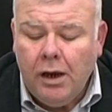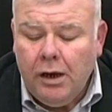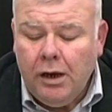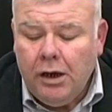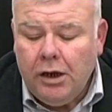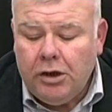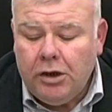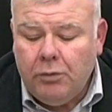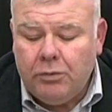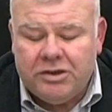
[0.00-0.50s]

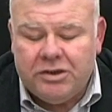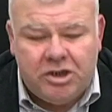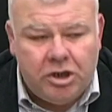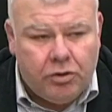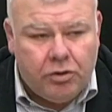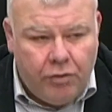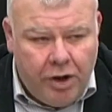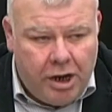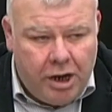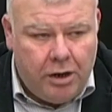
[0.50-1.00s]
There was
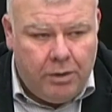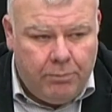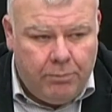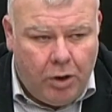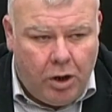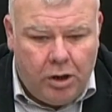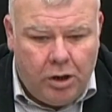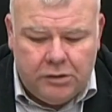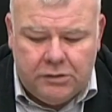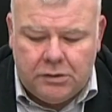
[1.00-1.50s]
degraded
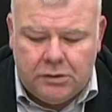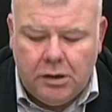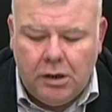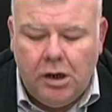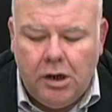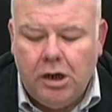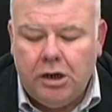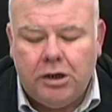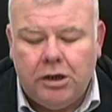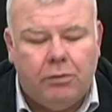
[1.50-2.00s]
bogs,
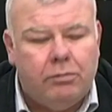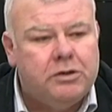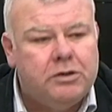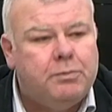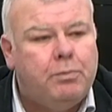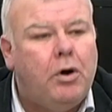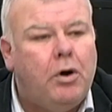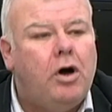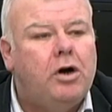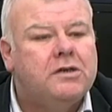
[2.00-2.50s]
there was
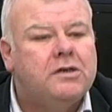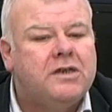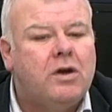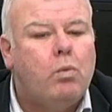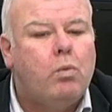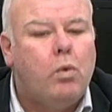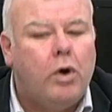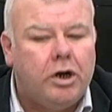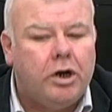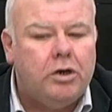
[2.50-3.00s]
bogs that
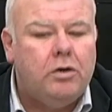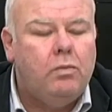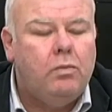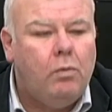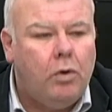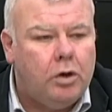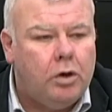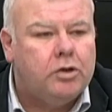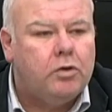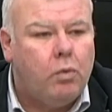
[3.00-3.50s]
weren't
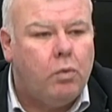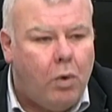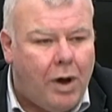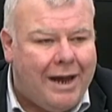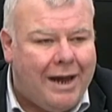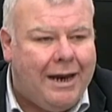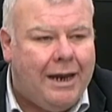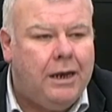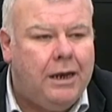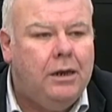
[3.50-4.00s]

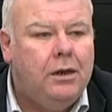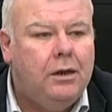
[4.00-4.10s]
worthwhile